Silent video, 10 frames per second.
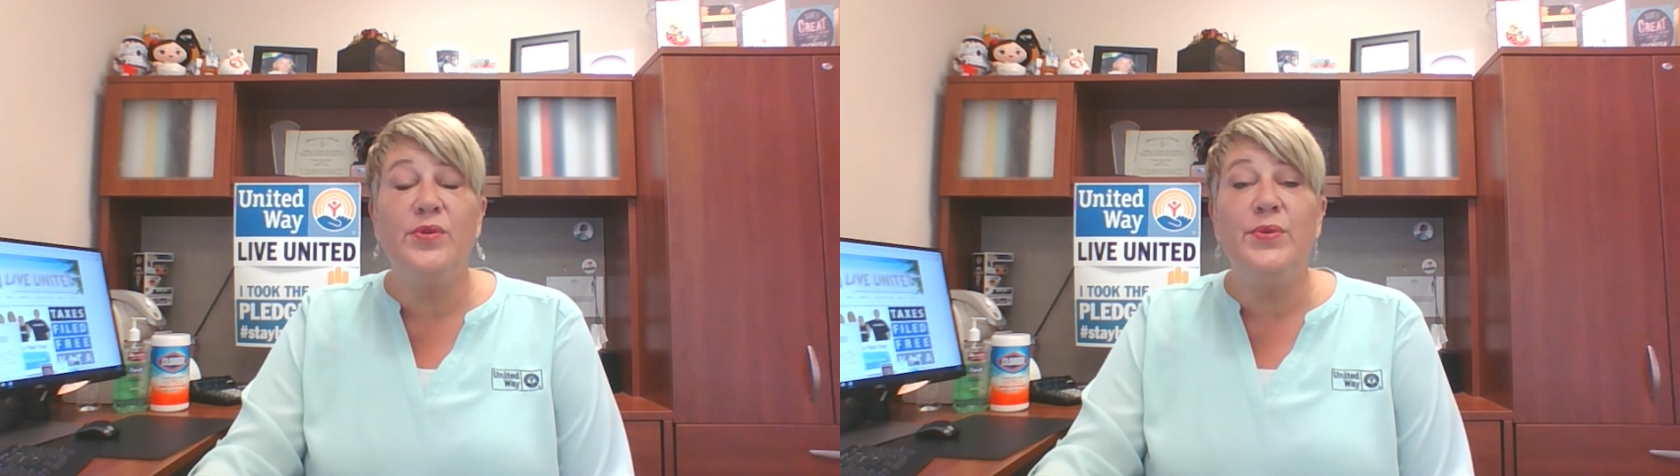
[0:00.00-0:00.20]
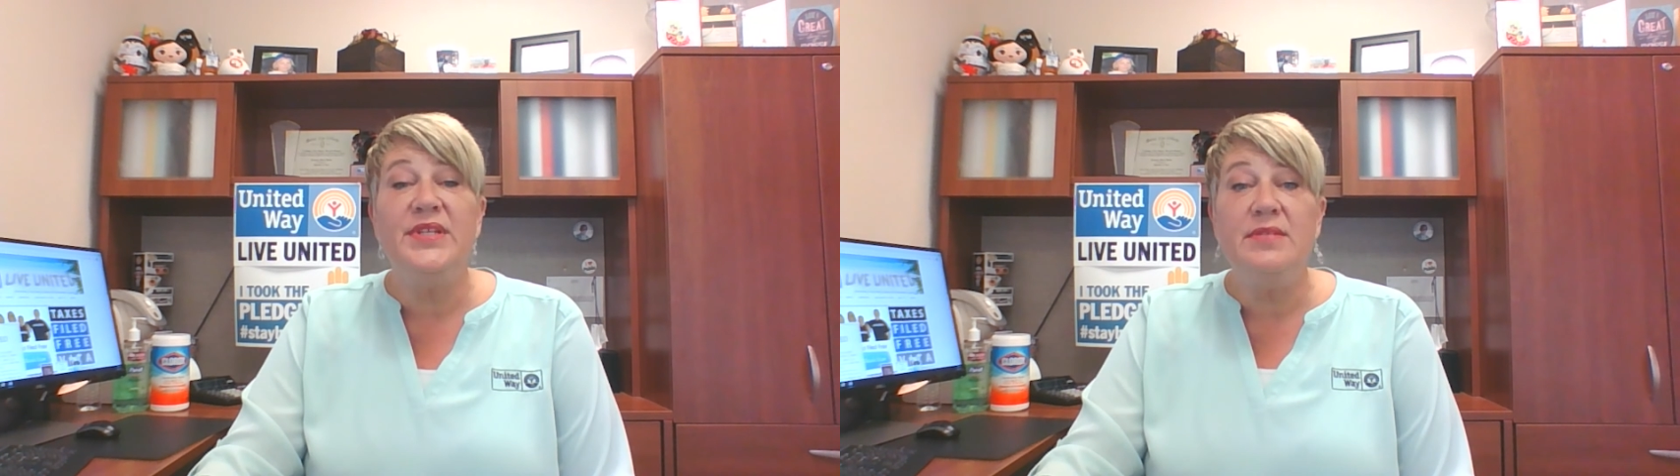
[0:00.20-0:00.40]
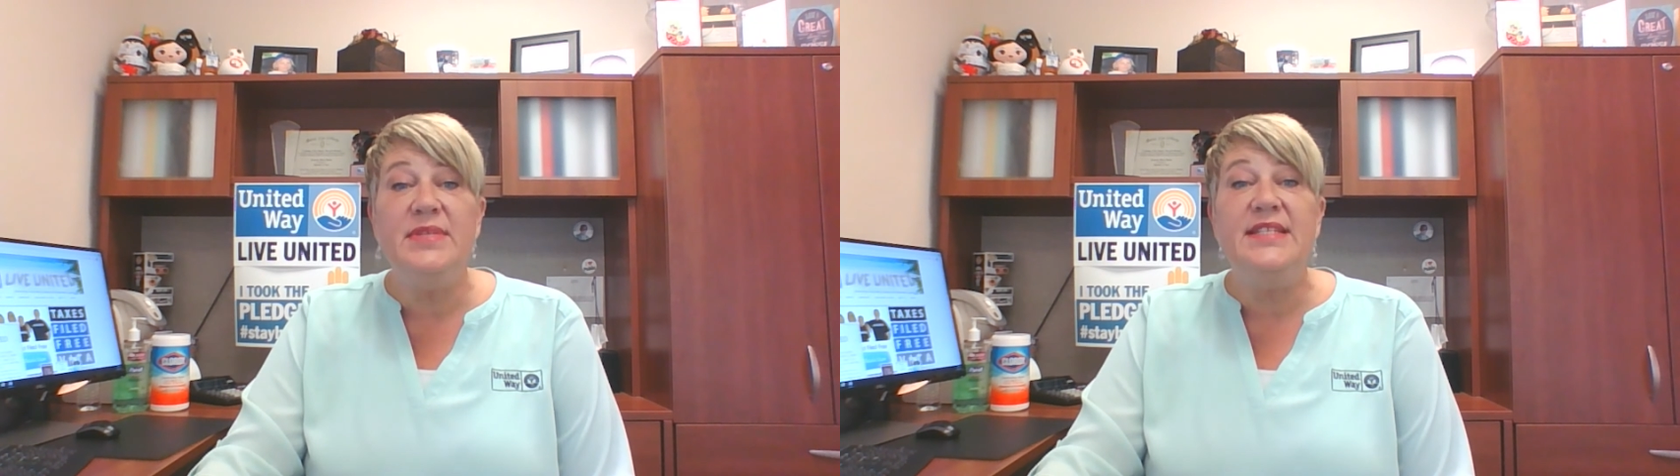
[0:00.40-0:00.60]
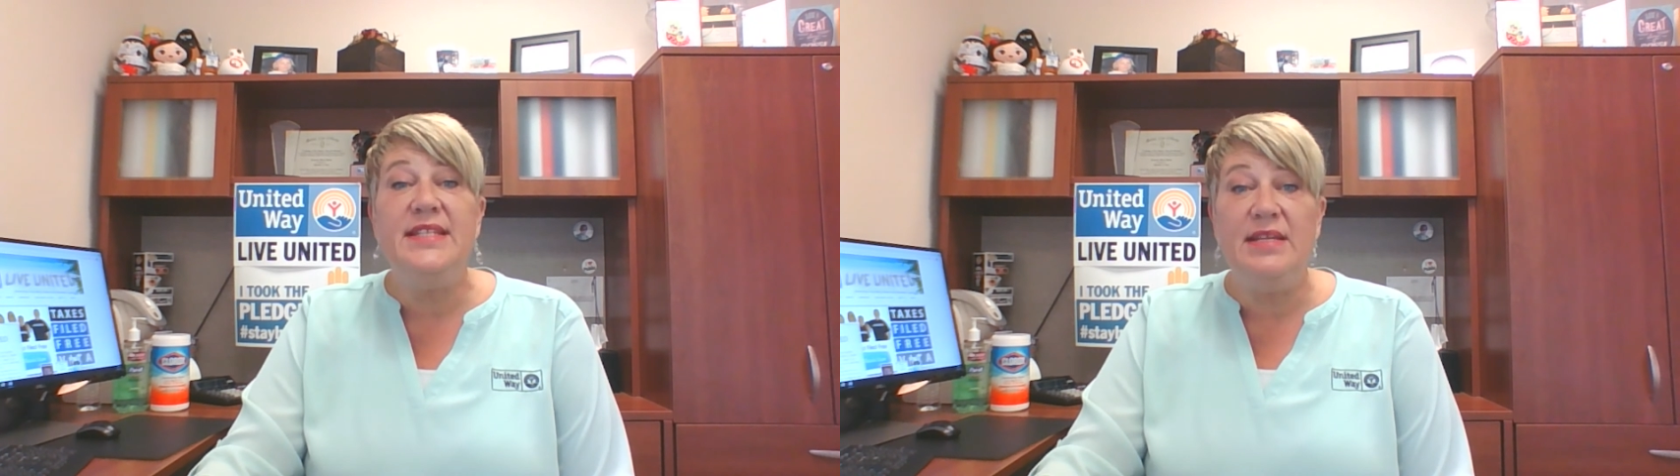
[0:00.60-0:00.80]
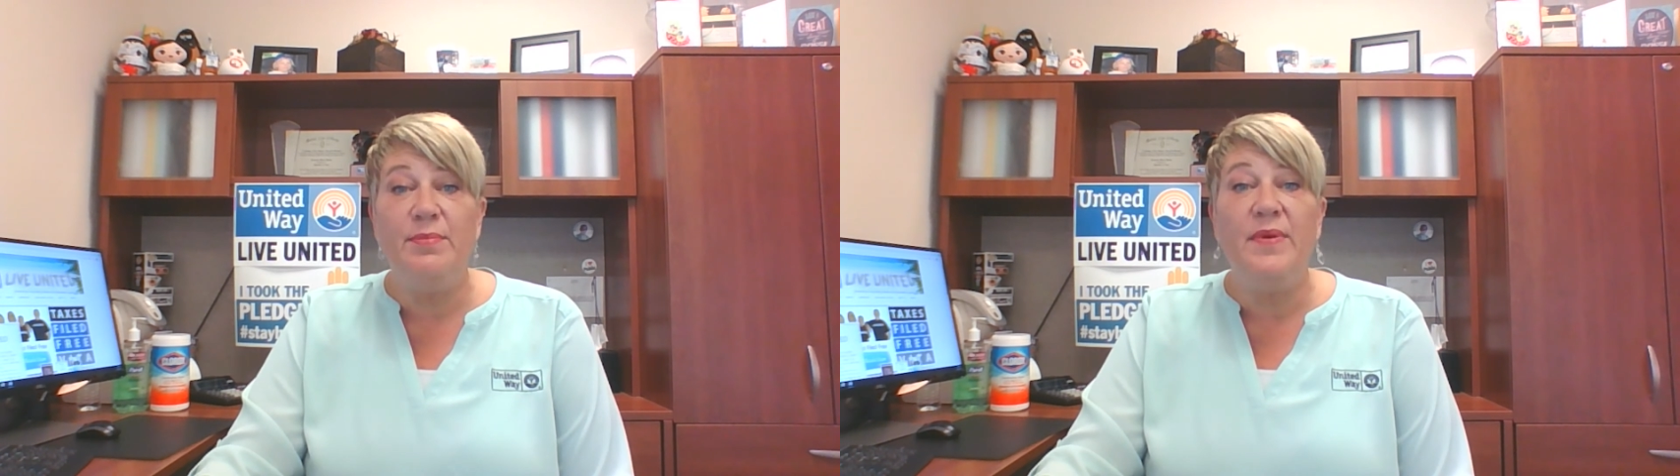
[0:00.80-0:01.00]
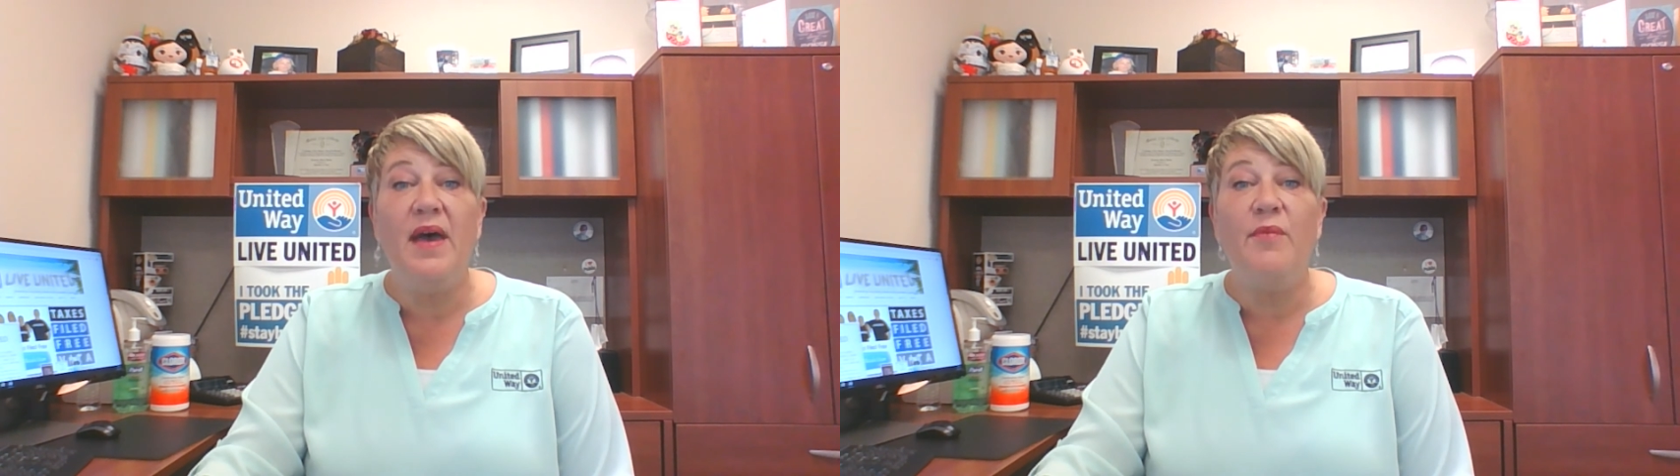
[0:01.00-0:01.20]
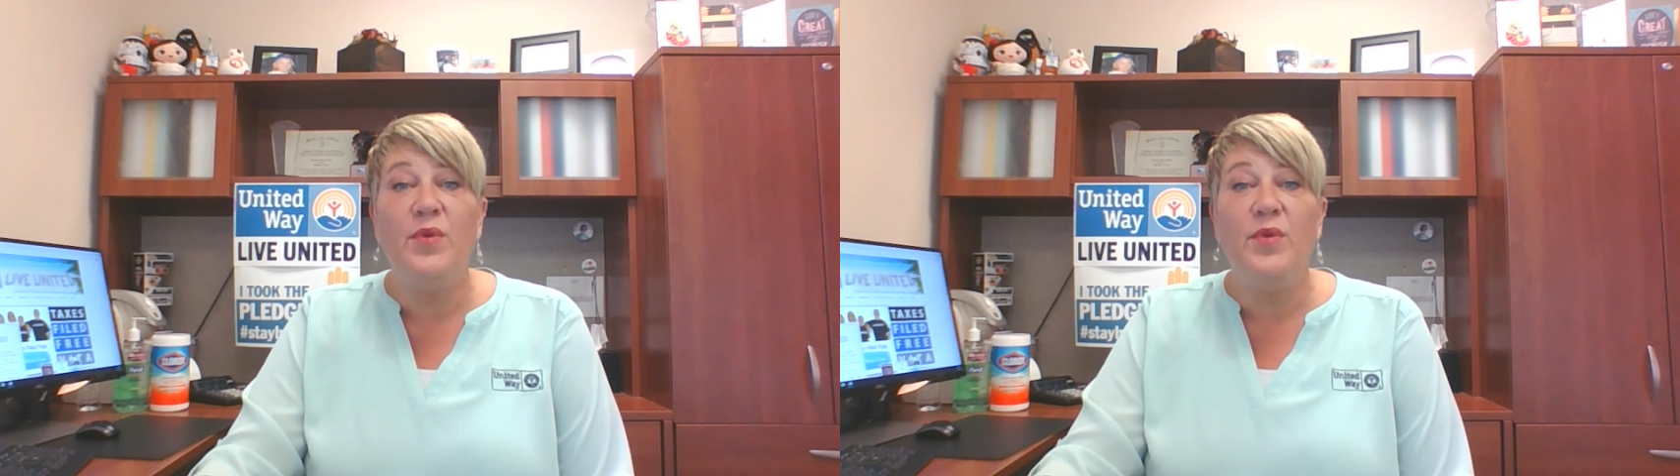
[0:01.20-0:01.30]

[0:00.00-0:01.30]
are going to be deep